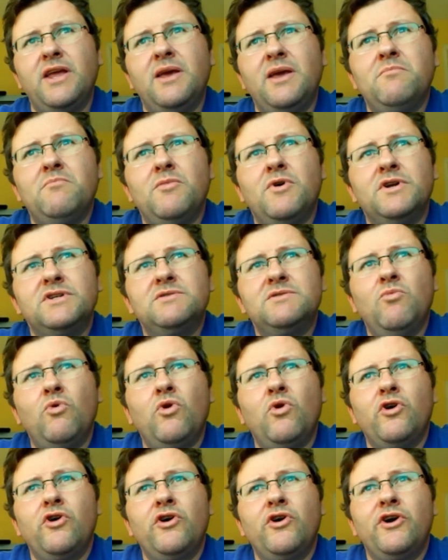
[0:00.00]
get much
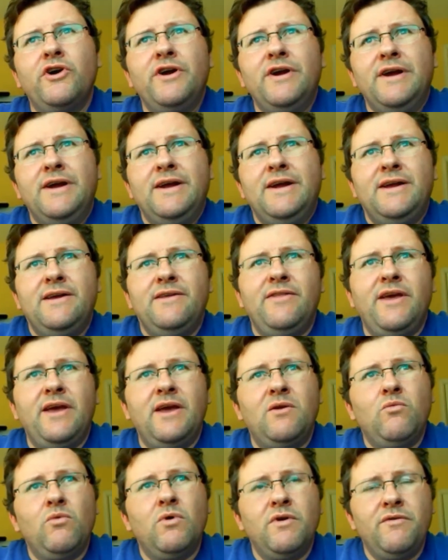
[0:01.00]
more
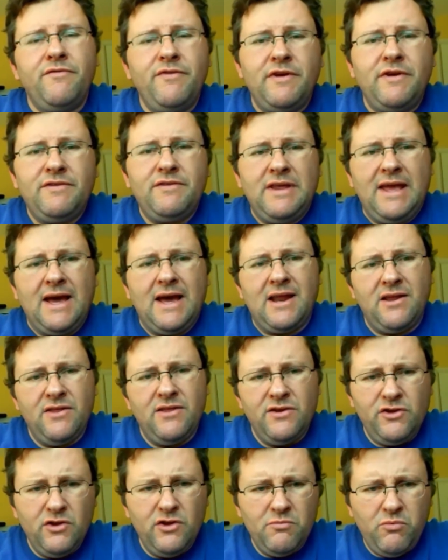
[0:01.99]
than 150 out
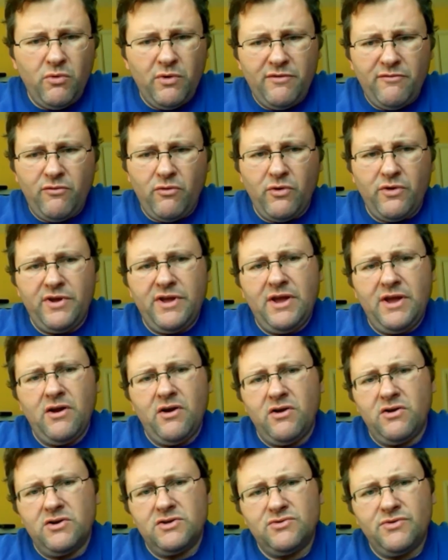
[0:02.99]
of the 2.4
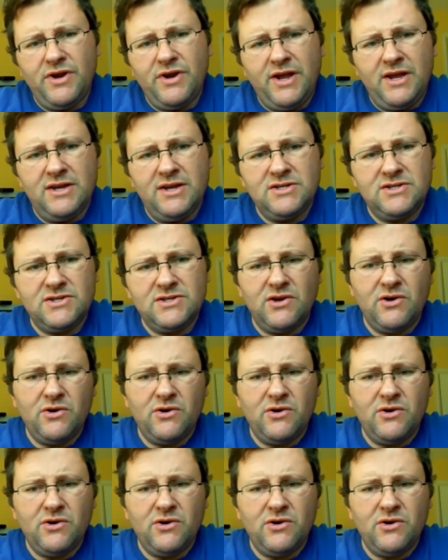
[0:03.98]
gigahertz range.